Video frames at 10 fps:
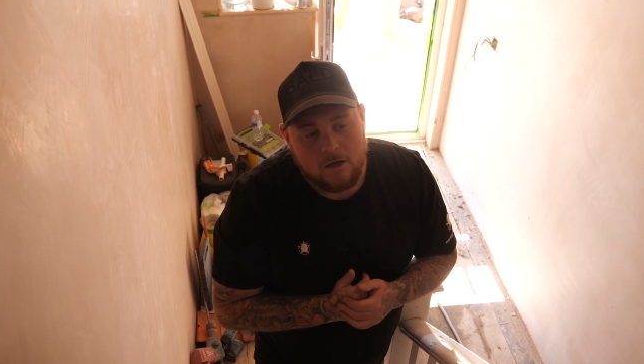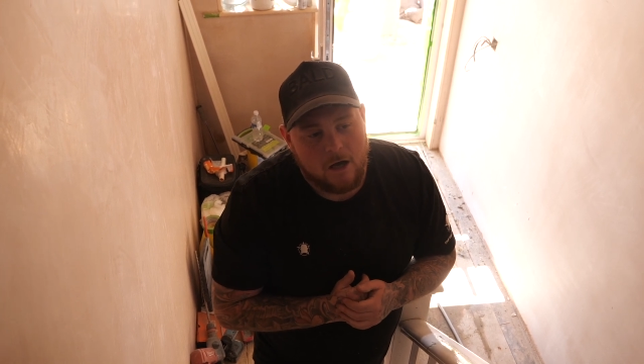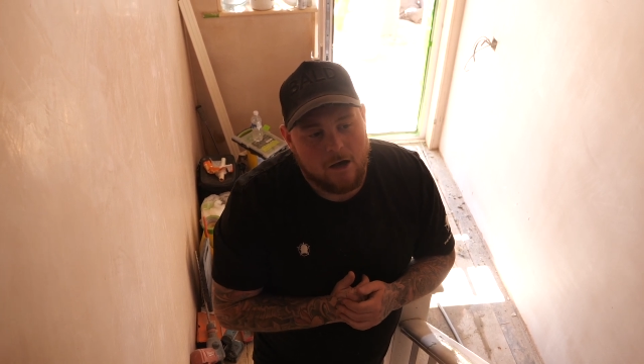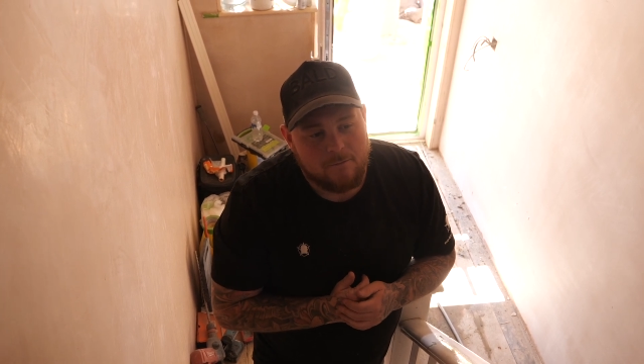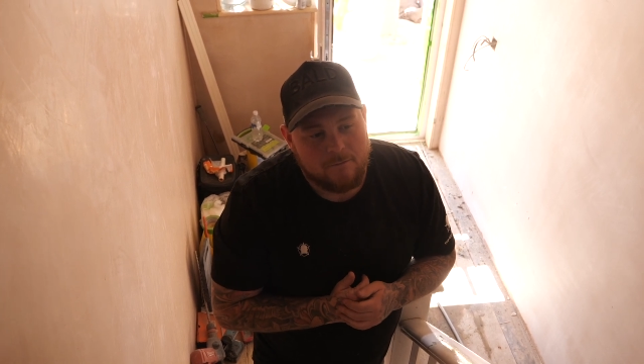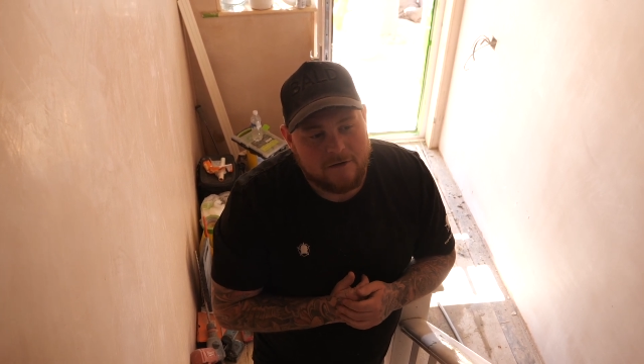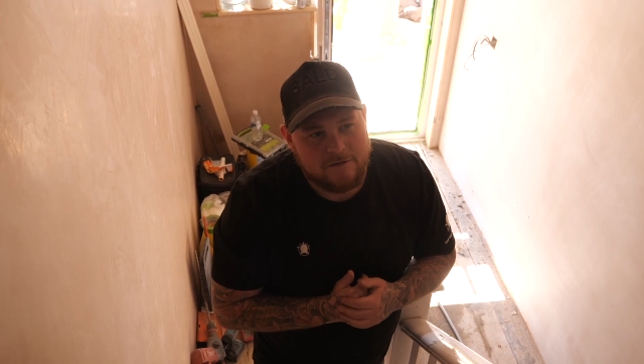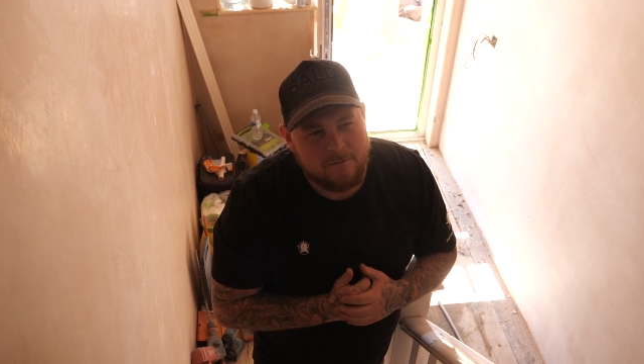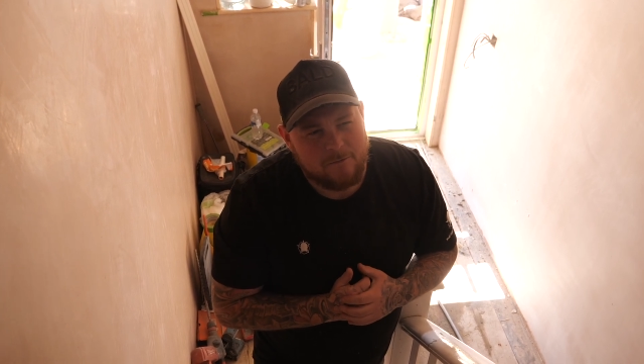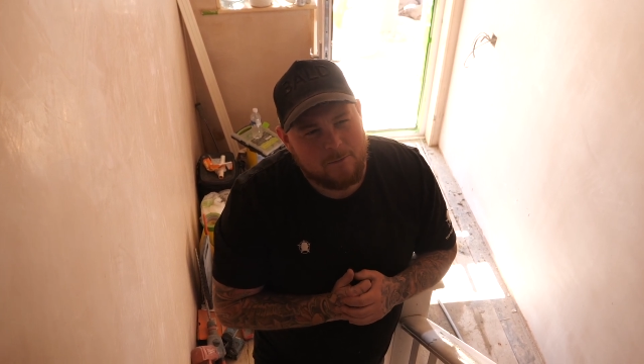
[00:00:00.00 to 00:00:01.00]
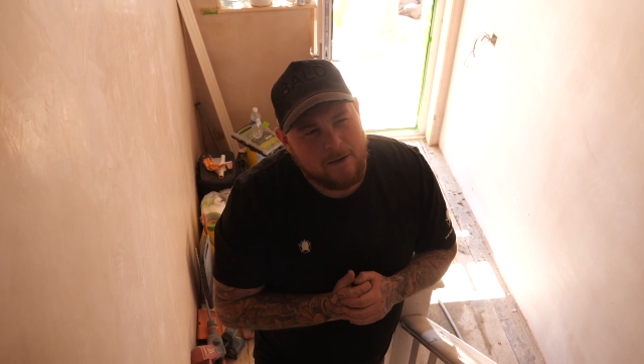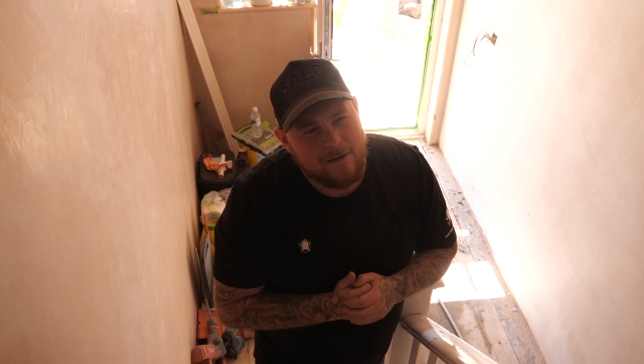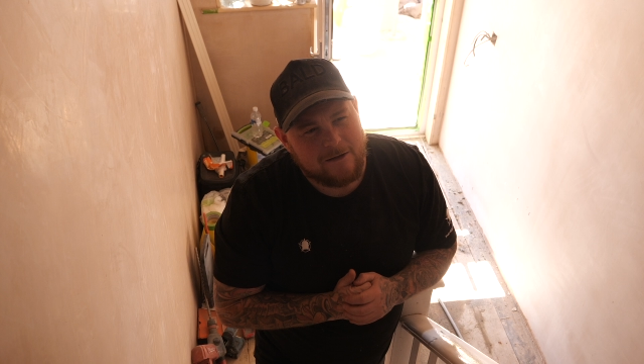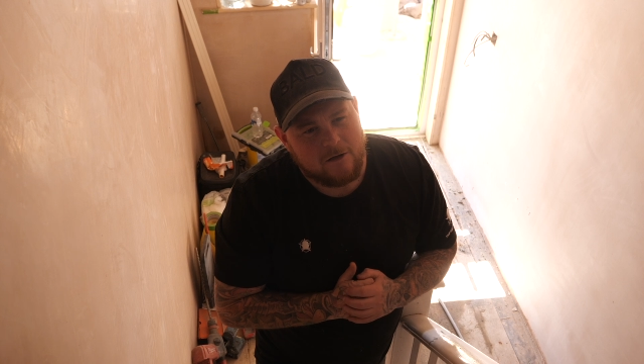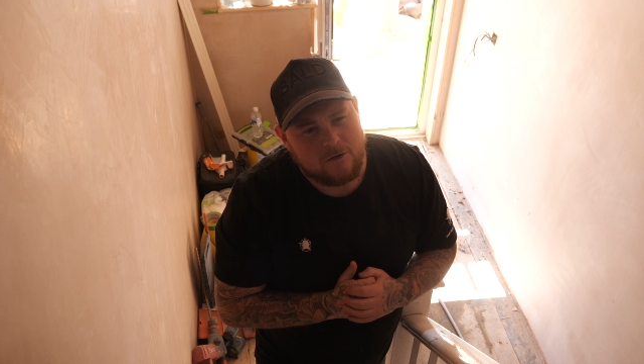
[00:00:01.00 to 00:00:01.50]
It seems to be
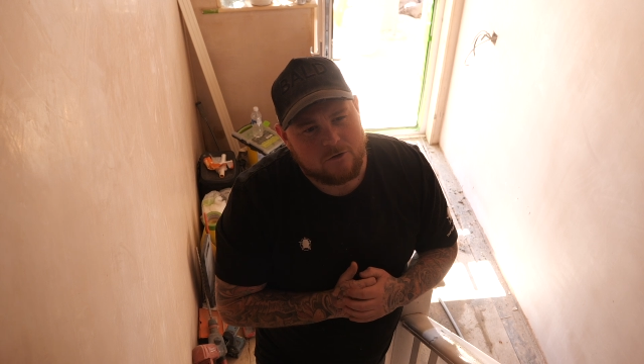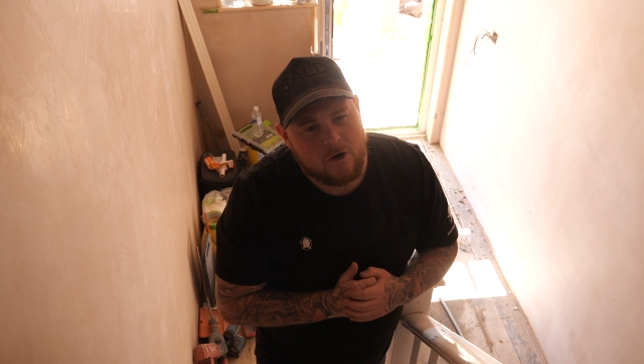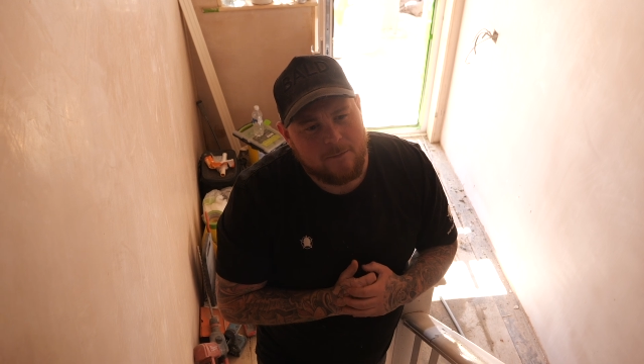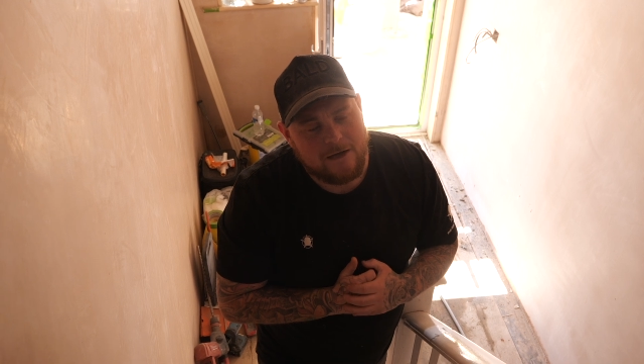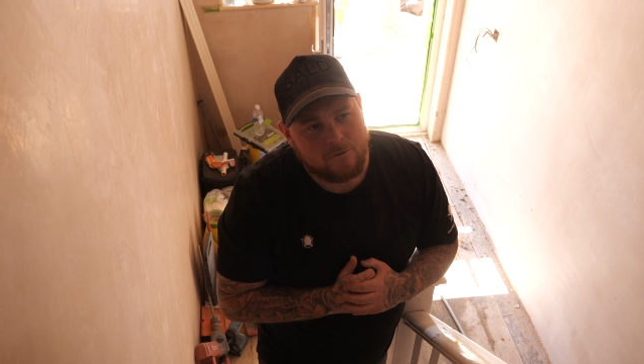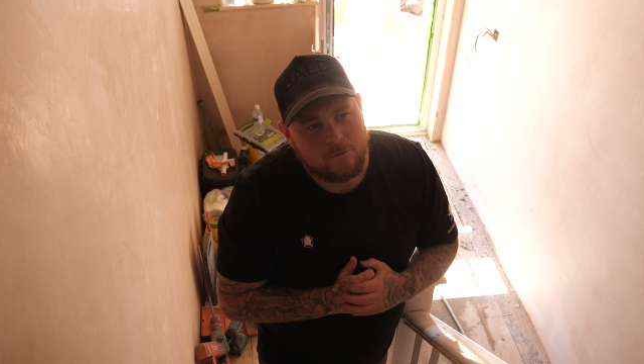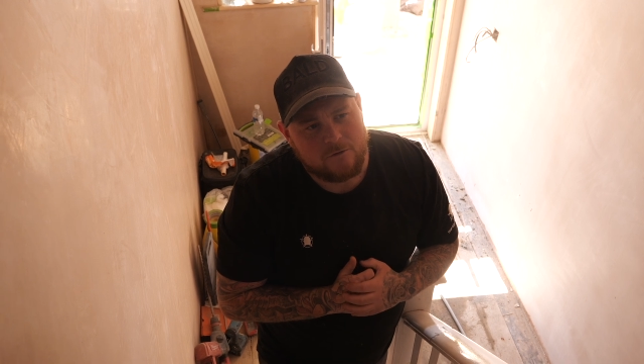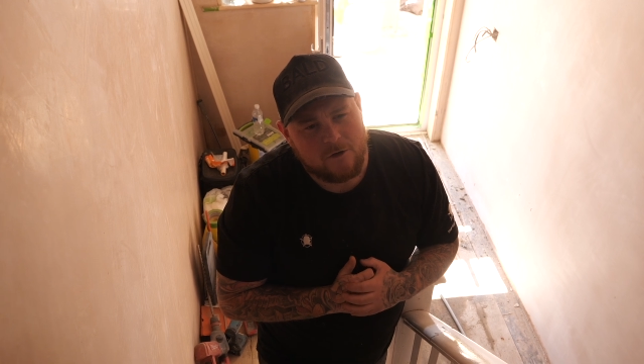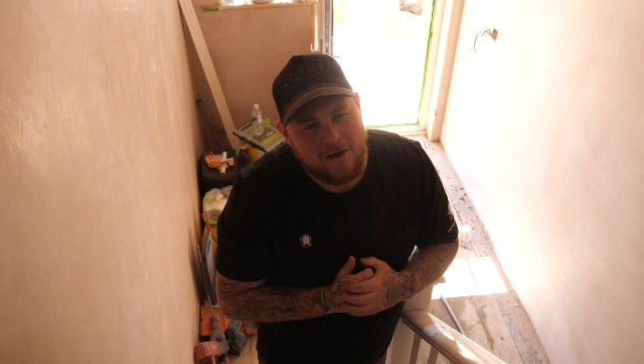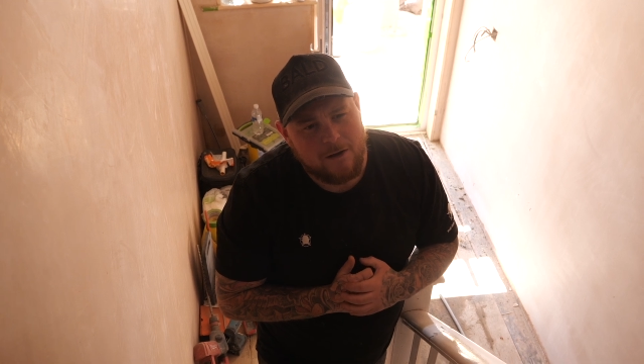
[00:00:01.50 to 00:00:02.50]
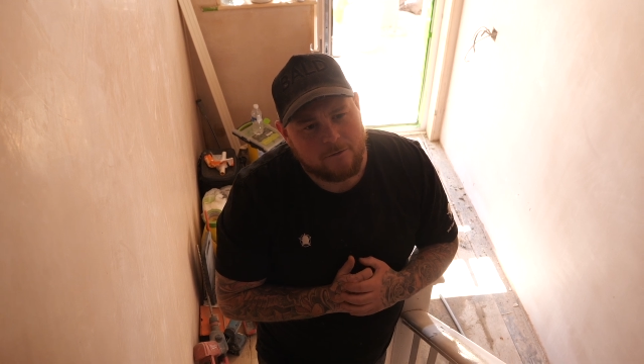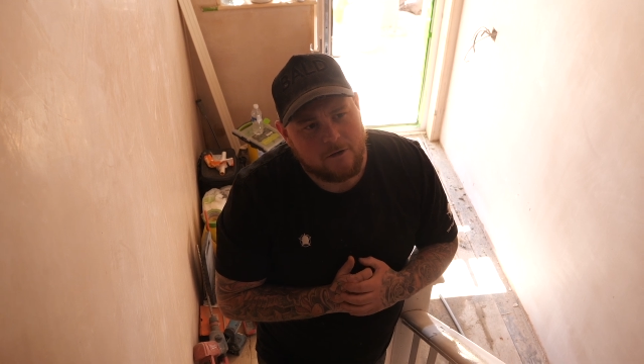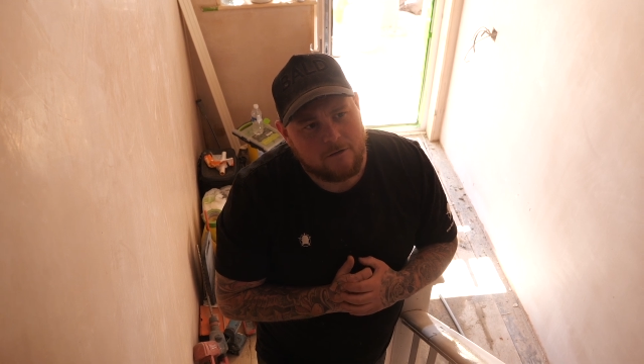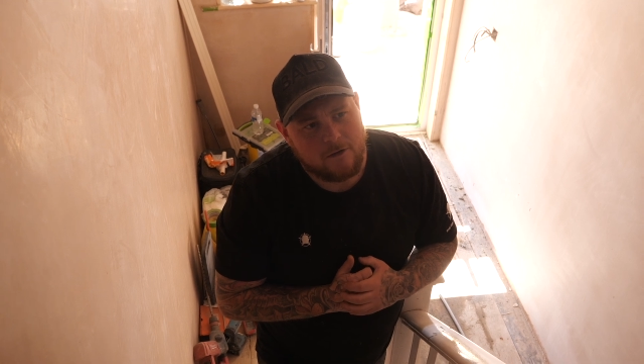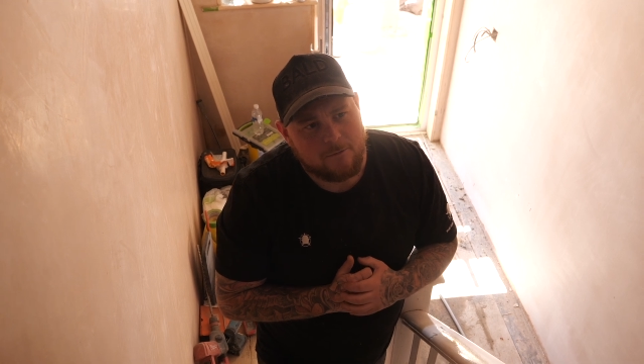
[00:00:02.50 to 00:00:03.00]
about touch dry about 2 hours
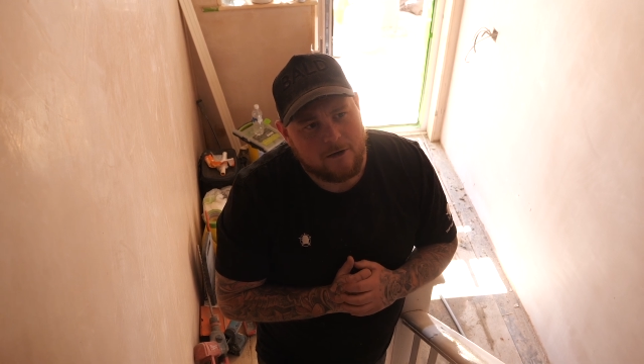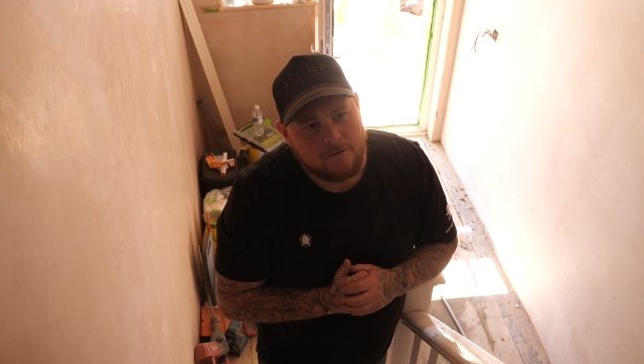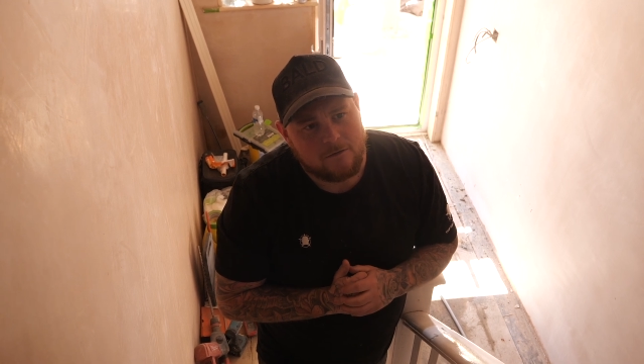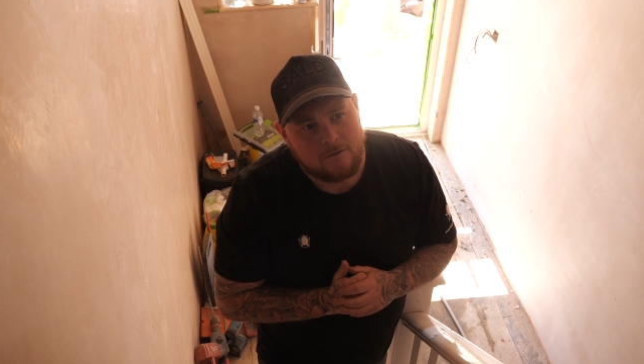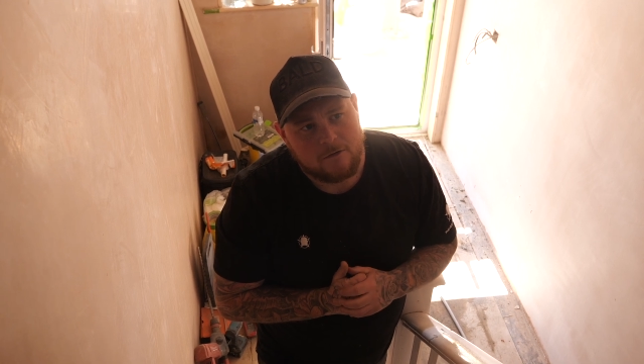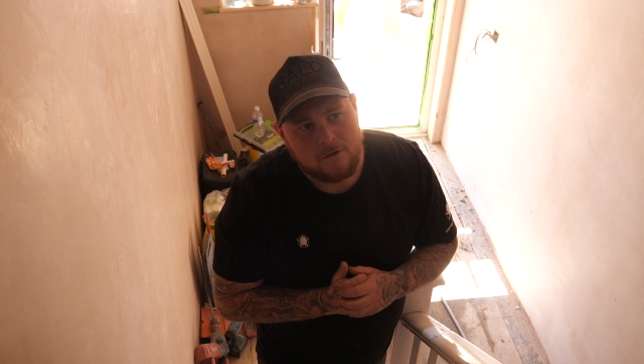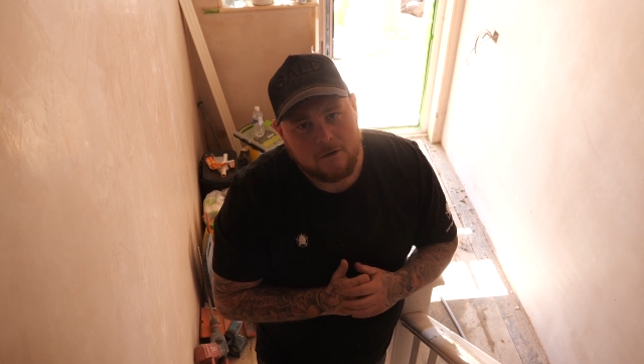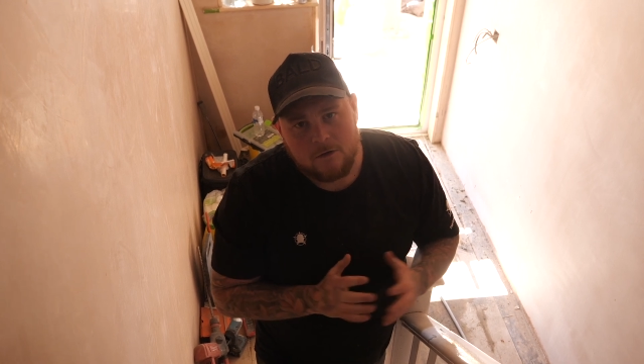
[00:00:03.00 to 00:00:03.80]
though, doesn't it, Brad? Yeah.